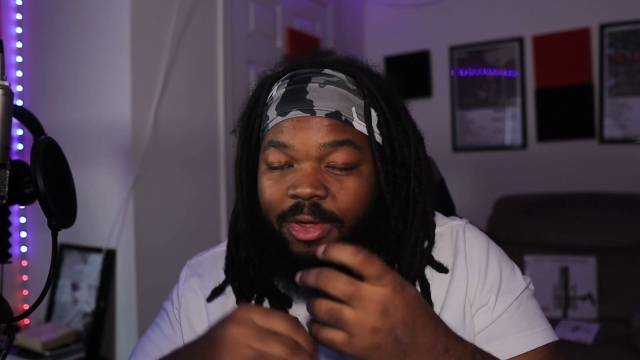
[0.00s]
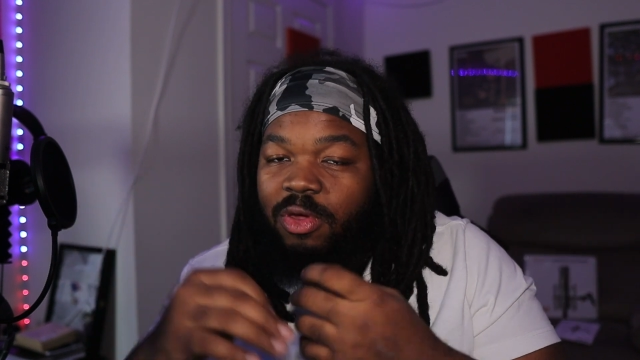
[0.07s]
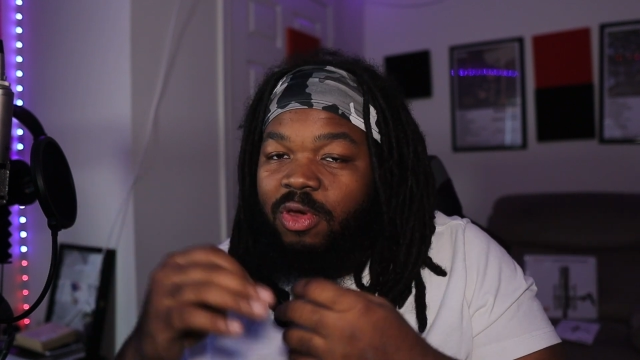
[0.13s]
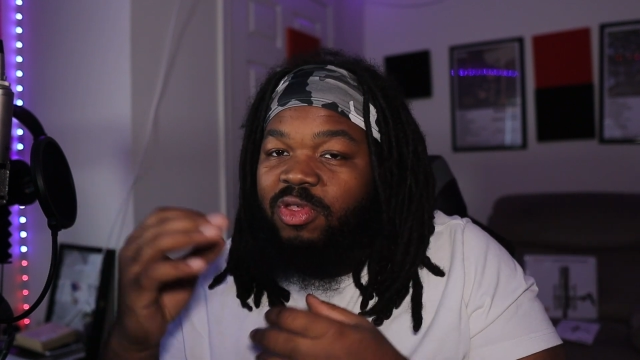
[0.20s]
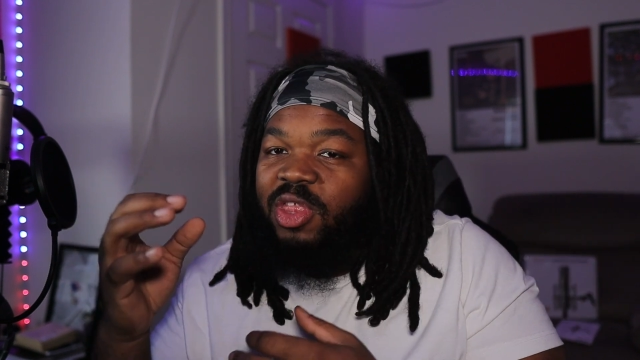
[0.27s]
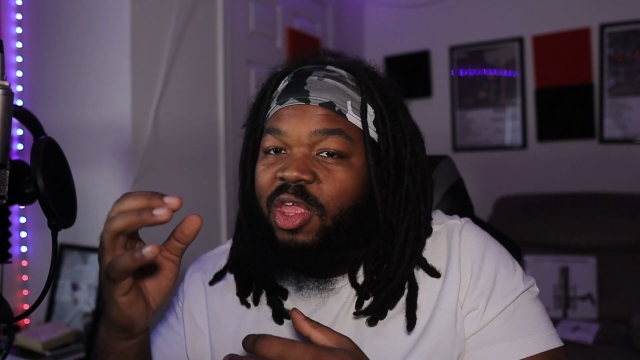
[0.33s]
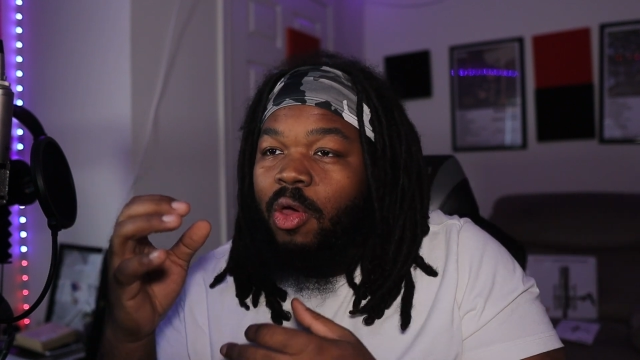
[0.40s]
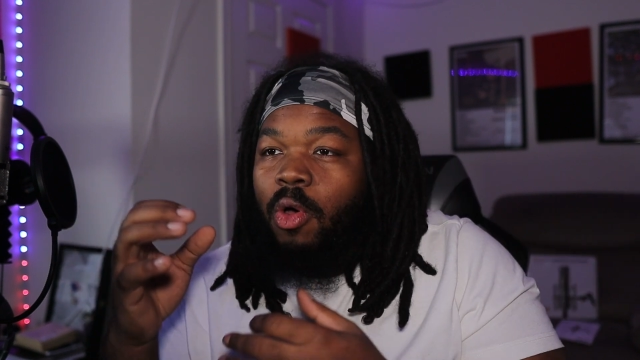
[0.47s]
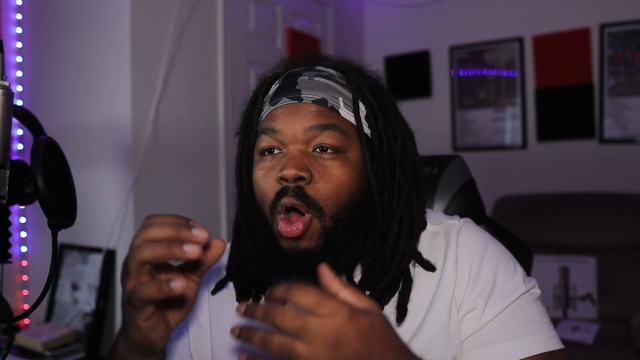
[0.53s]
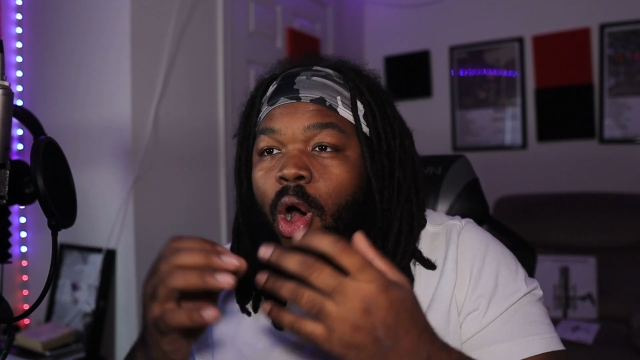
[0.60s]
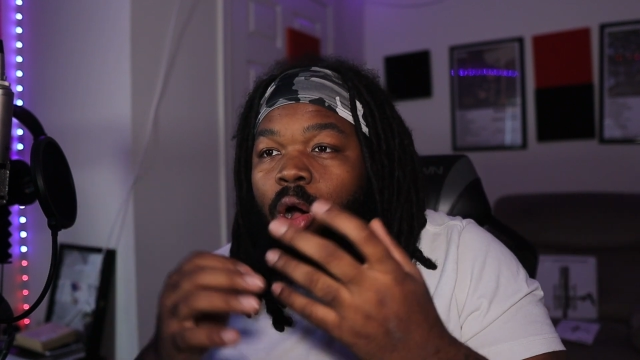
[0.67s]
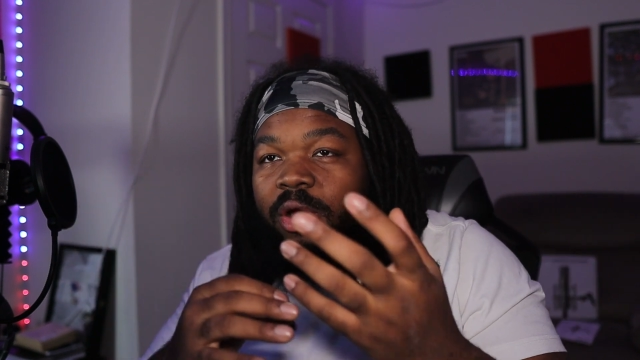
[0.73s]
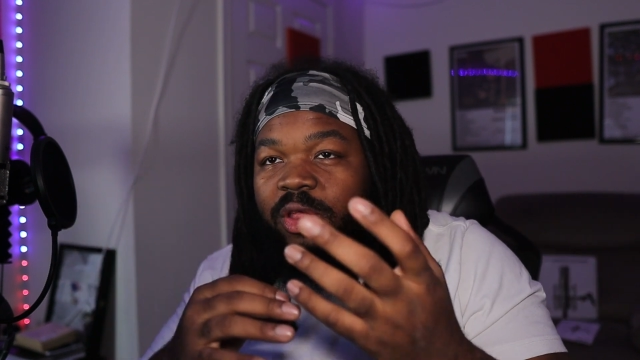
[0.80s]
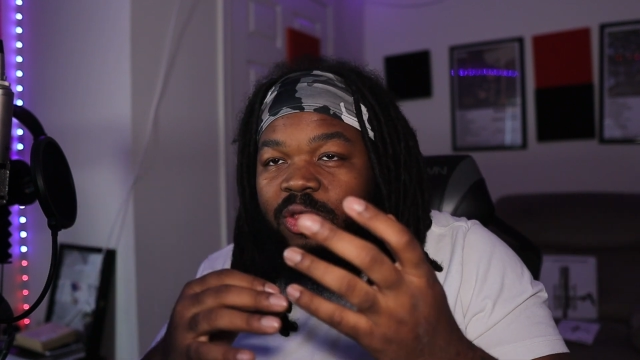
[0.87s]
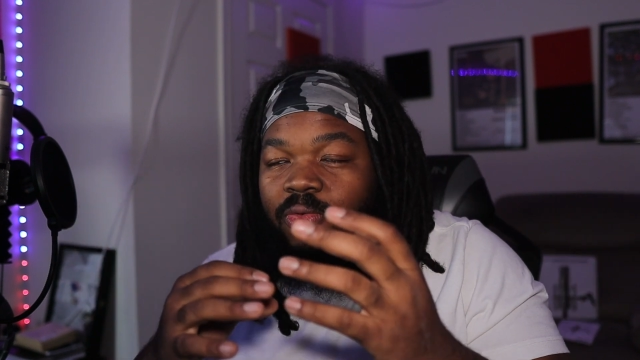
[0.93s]
you're still
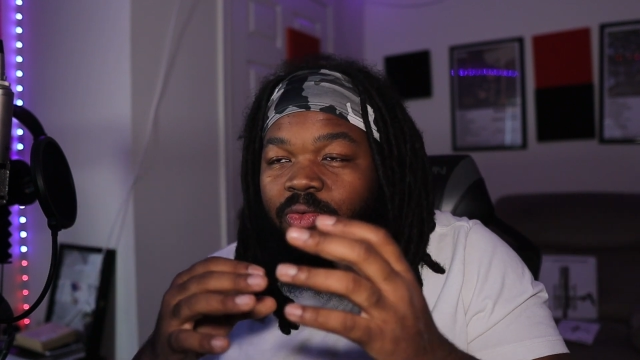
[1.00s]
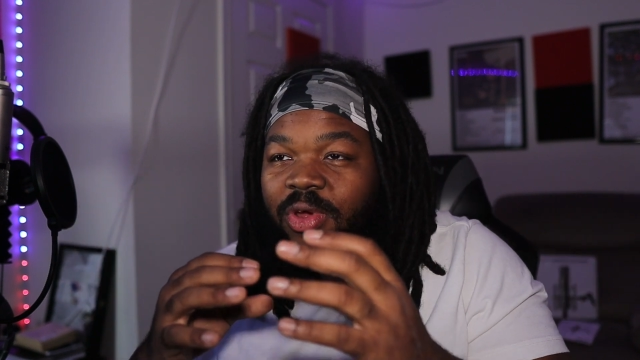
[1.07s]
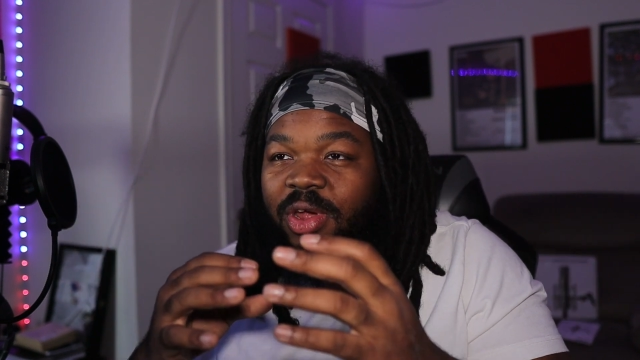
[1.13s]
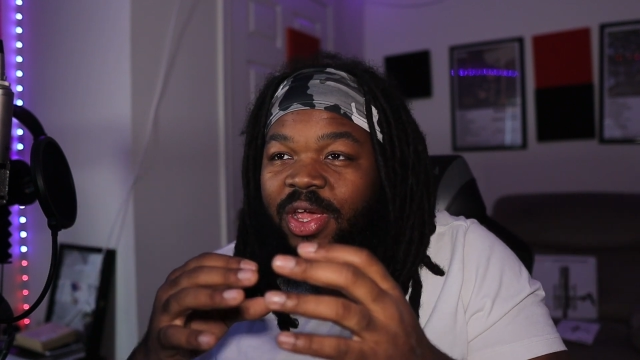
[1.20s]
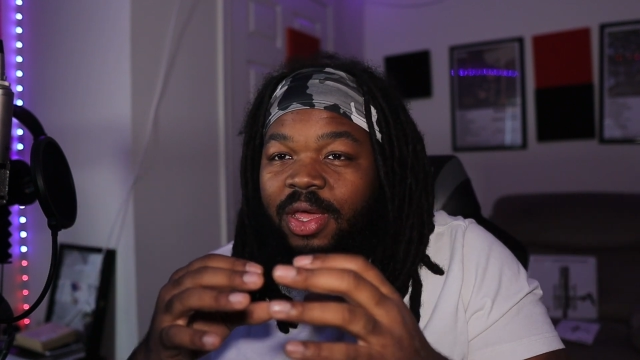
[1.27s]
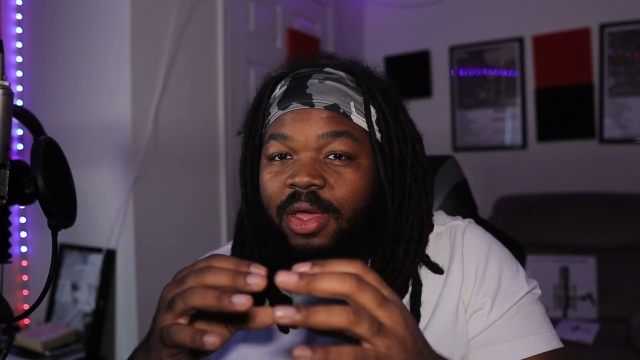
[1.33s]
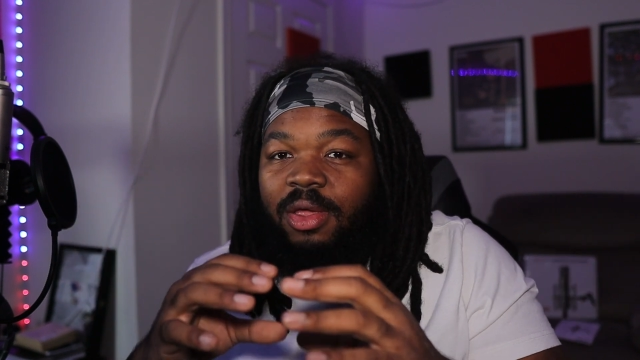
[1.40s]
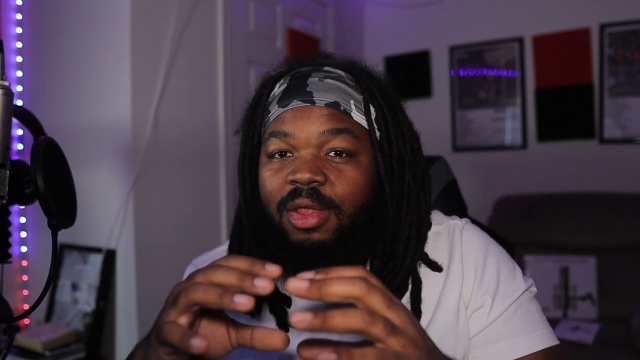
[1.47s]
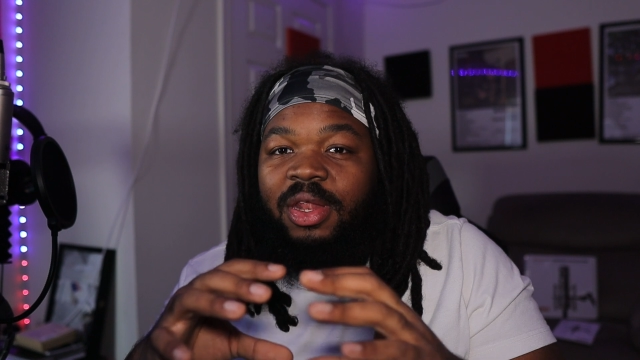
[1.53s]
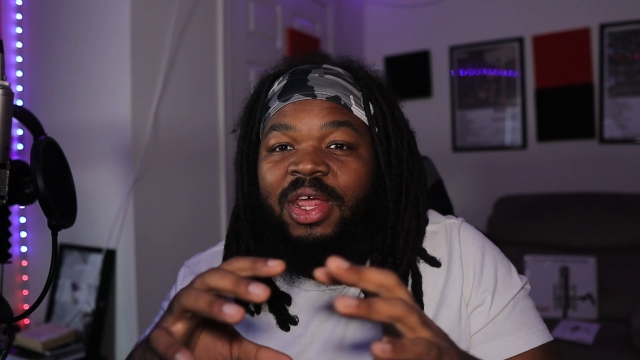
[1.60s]
altering